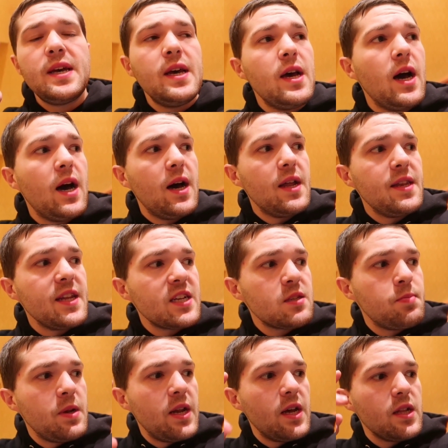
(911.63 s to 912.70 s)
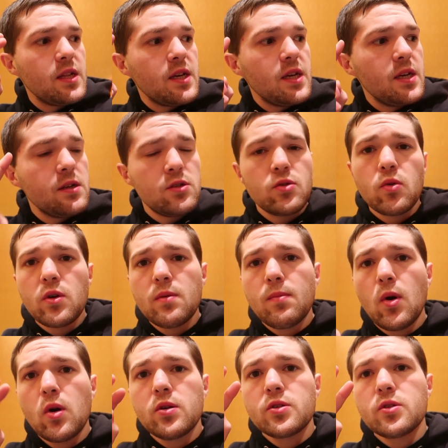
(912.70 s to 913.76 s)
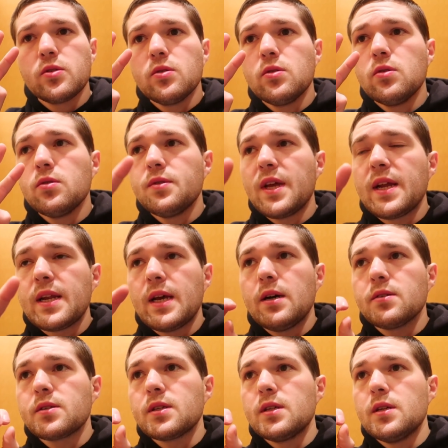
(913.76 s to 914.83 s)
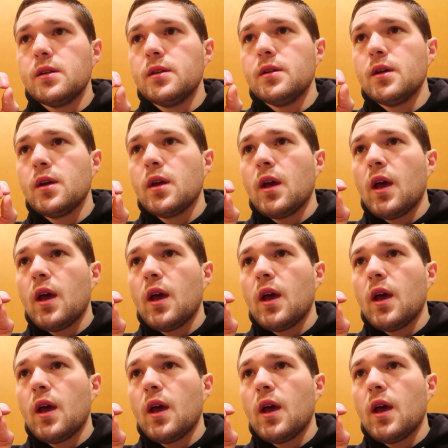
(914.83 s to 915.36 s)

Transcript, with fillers: Uh, Nick Spinelli, Jordan Marshall, Nate Nelson,